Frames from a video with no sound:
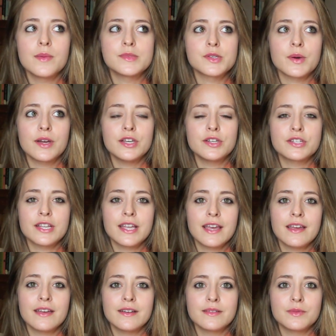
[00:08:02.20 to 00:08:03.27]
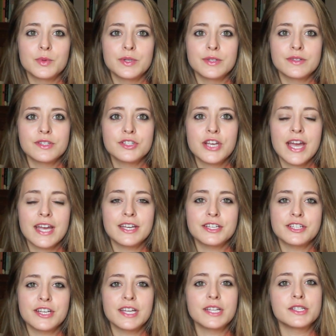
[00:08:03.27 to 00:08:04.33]
So I usually will
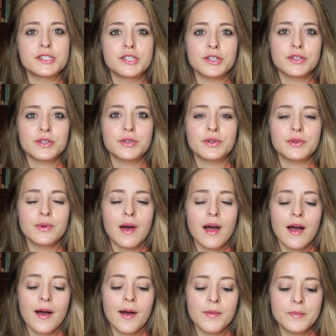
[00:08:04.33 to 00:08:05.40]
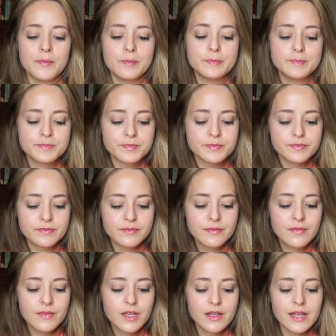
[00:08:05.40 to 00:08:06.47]
change into
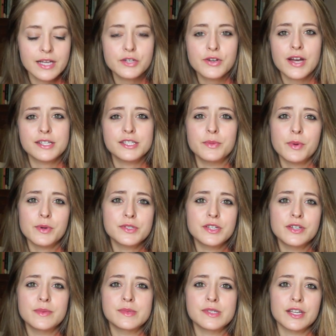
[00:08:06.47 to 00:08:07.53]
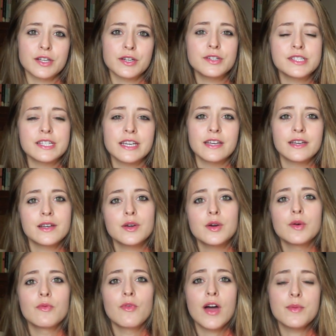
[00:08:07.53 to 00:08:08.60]
like tracksuit bottoms and a hoodie
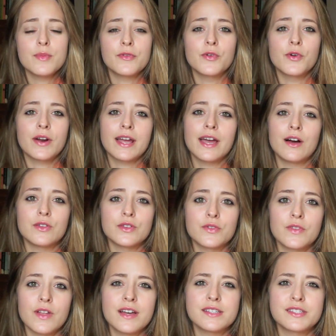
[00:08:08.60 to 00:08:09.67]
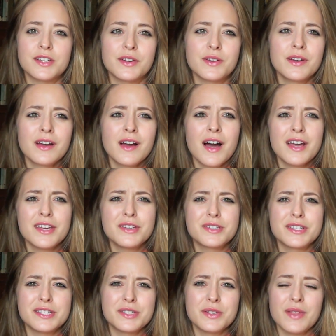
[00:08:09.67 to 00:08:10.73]
right before I get on the flight. So I
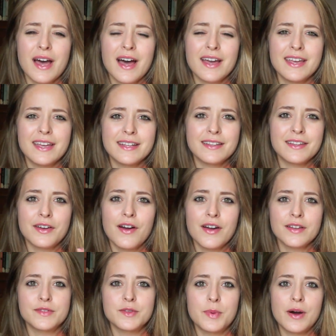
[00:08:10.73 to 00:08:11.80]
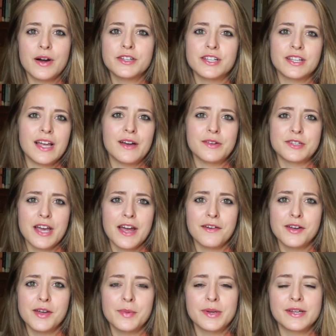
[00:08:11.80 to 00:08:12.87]
usually do that in the kind of departure lounge
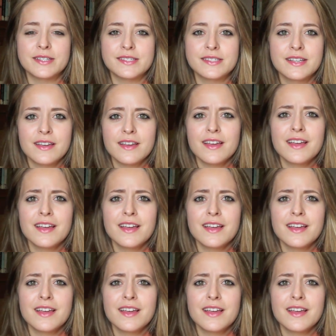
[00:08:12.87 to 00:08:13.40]
area, because